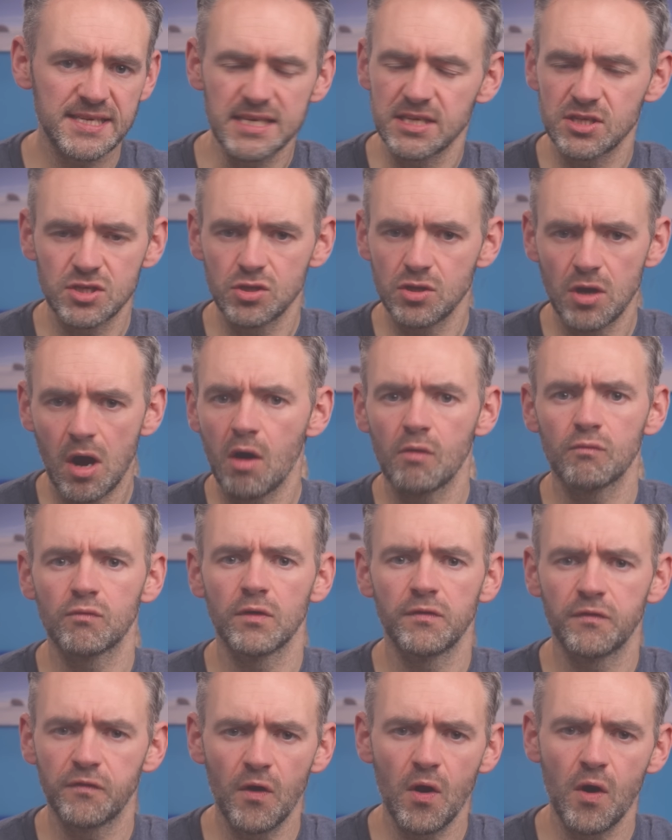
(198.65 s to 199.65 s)
is not
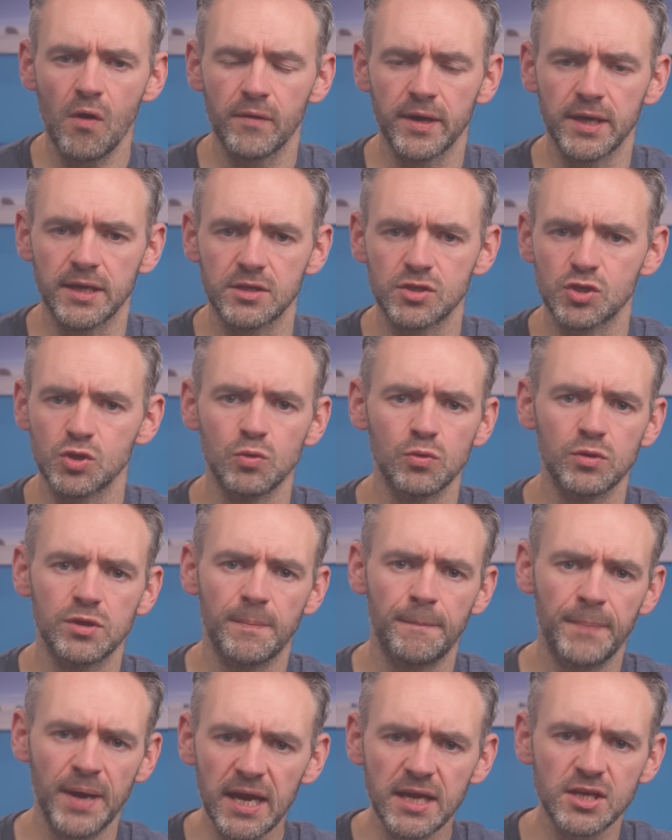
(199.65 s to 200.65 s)
referring to
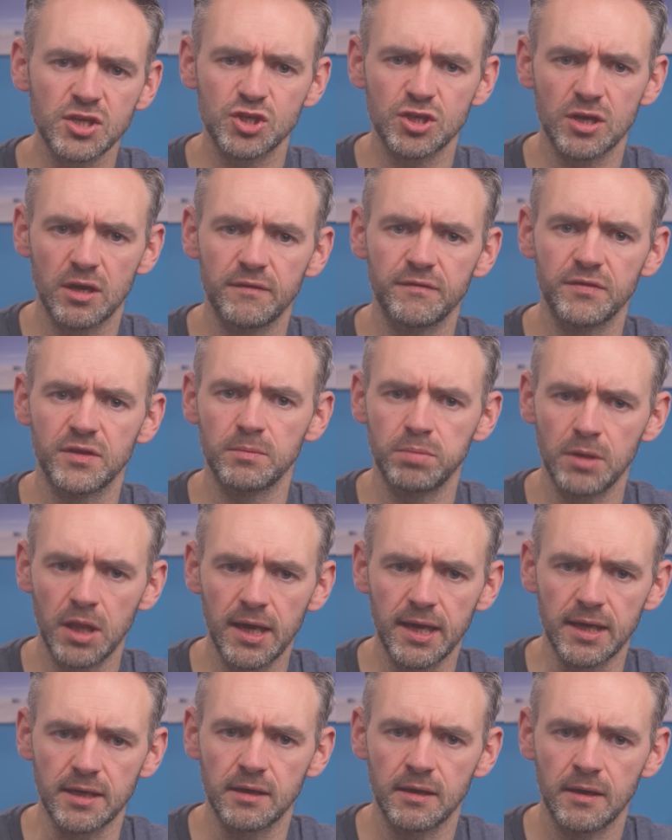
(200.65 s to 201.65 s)
the pitch of the
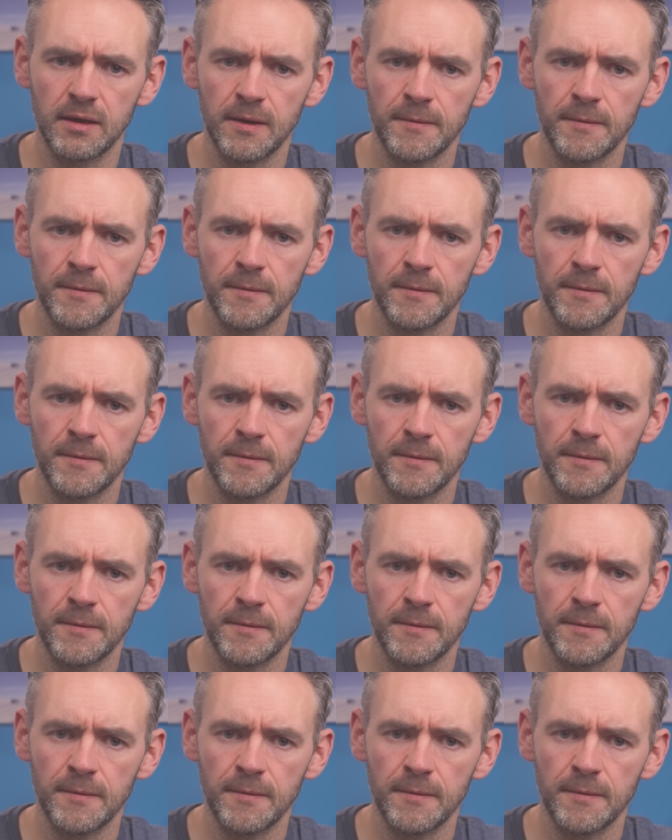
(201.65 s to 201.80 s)
plane.